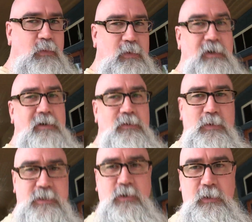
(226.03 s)

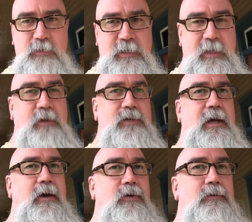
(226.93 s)
we're so close to
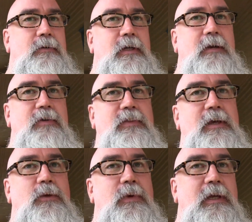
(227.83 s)
downtown and
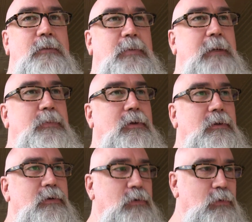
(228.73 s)
everything. We get
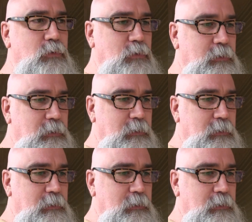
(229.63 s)
people who